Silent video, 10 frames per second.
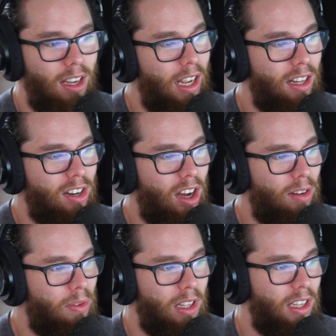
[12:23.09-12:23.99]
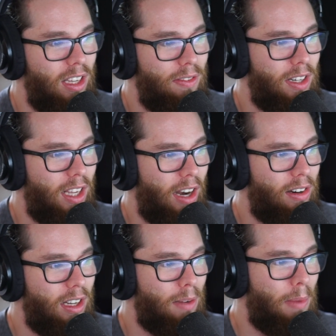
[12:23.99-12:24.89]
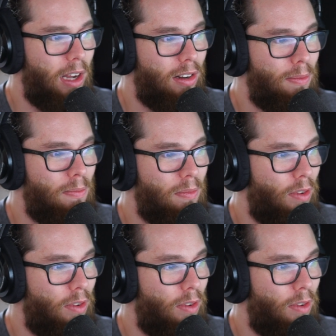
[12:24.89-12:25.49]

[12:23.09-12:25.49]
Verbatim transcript: and not really even caring about them.